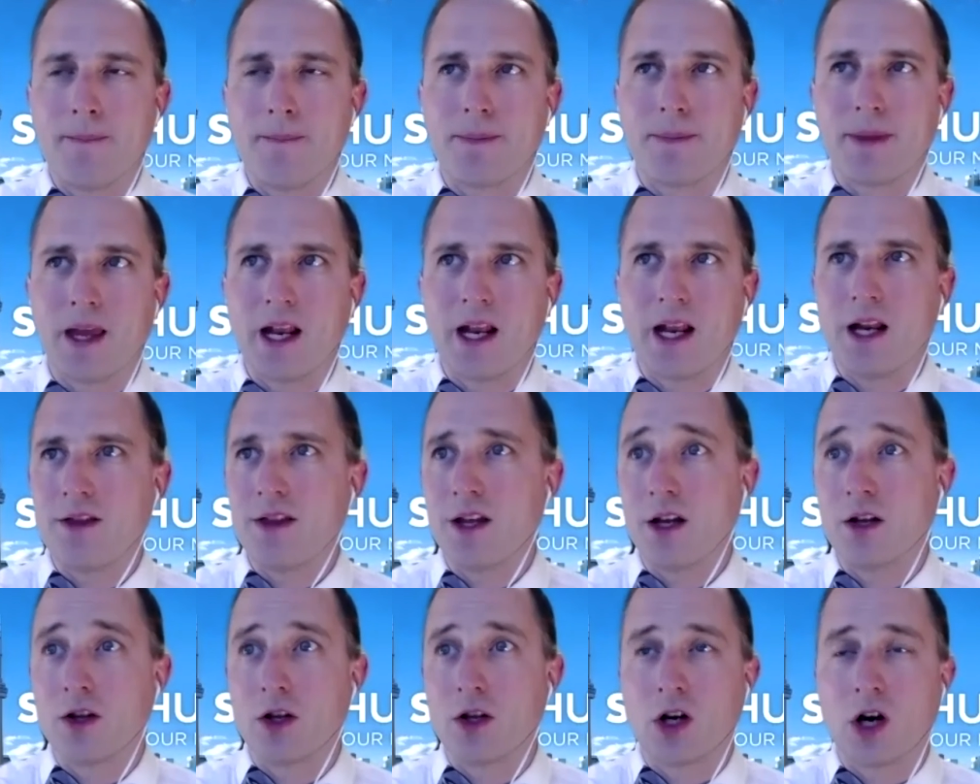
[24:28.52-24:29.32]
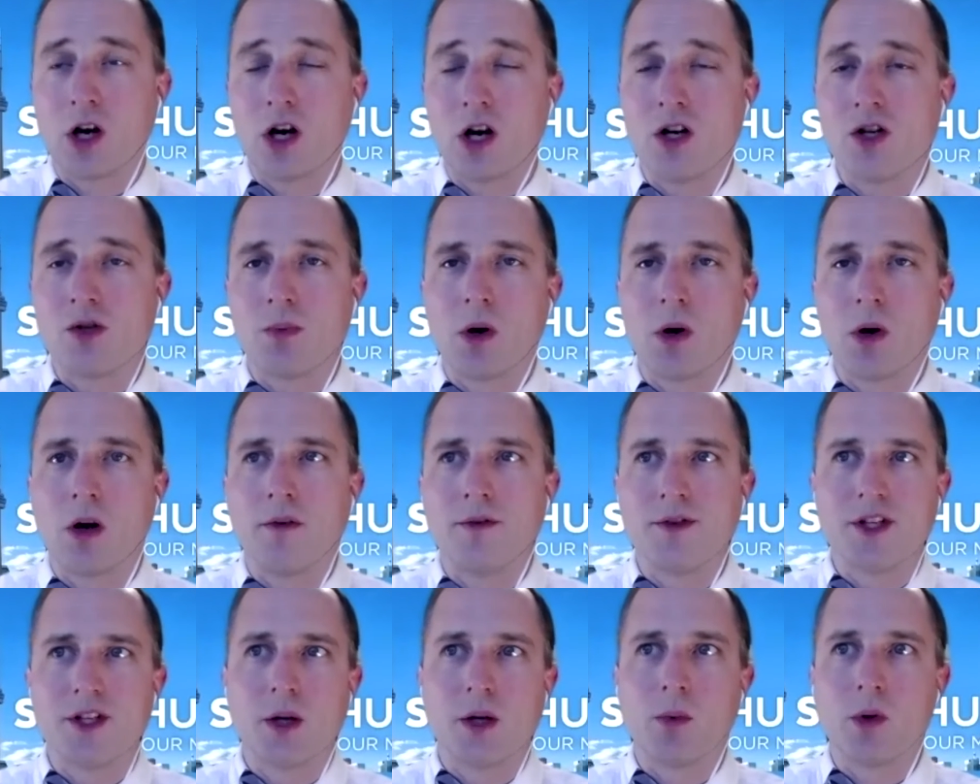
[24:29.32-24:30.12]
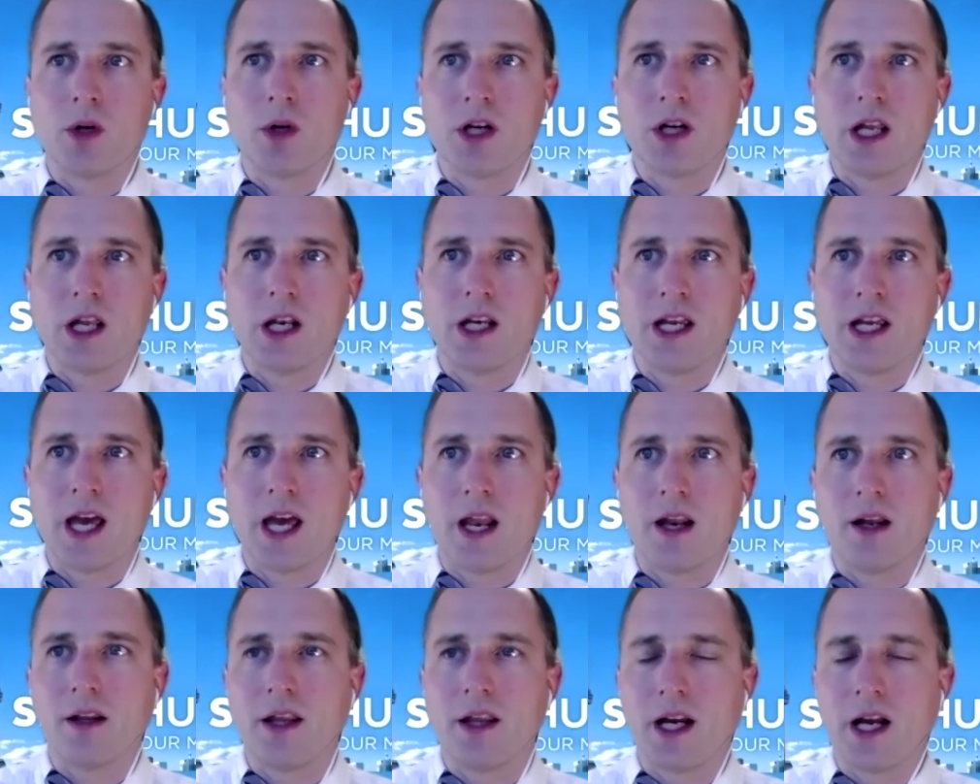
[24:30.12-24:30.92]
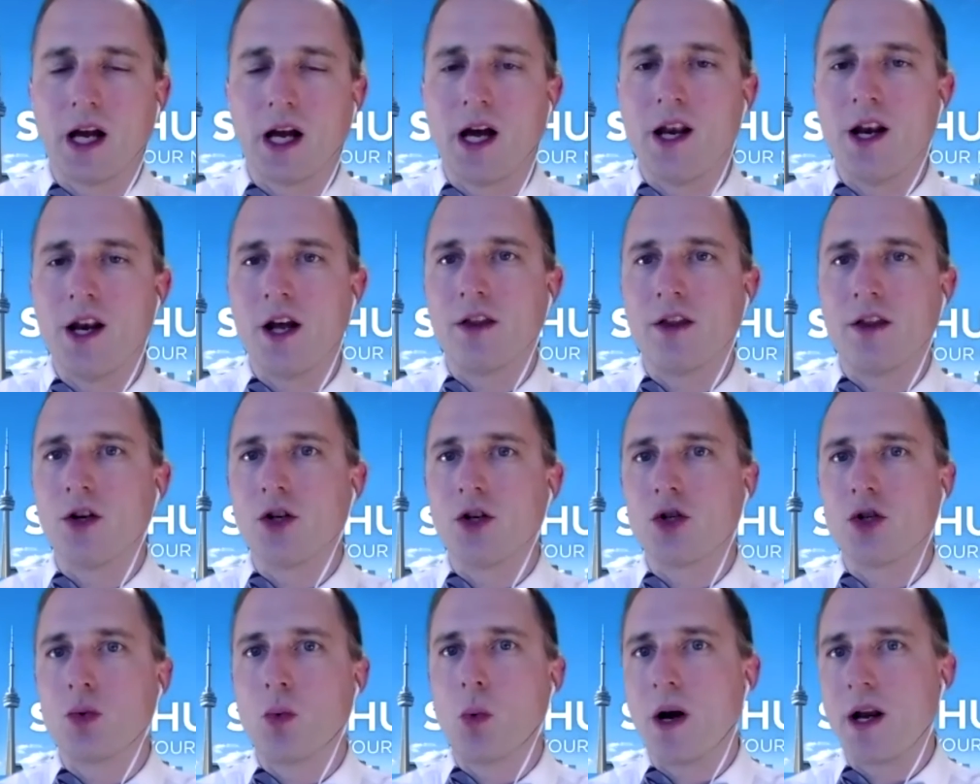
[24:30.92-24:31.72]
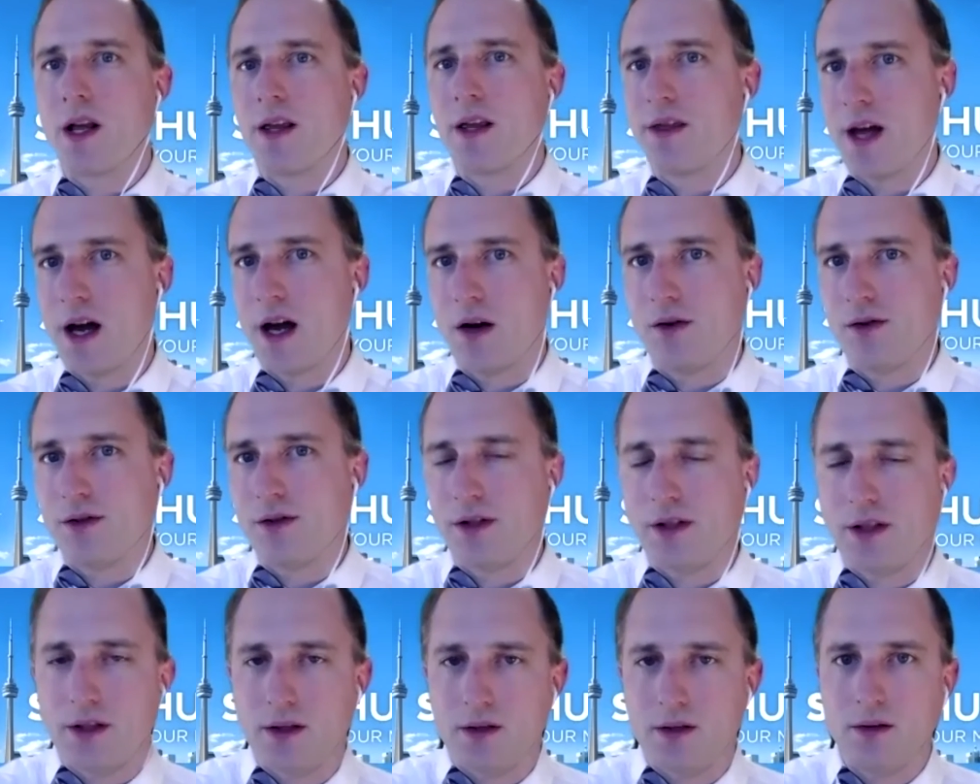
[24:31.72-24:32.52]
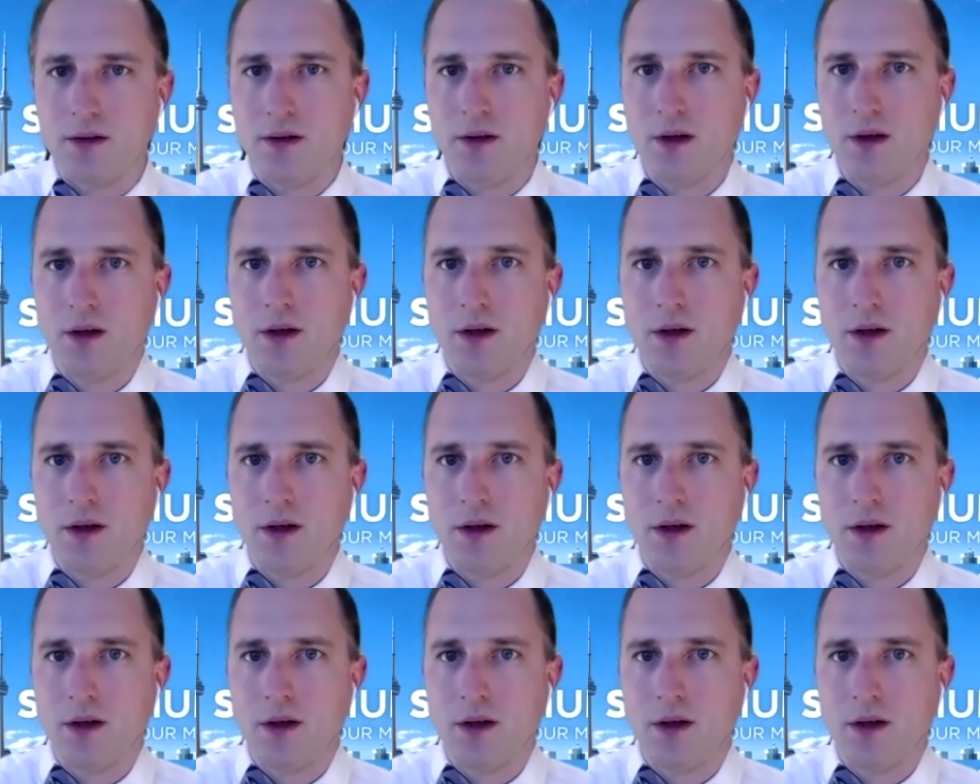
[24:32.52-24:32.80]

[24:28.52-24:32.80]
anything in the cards where all of a sudden we're going to get like another 20,000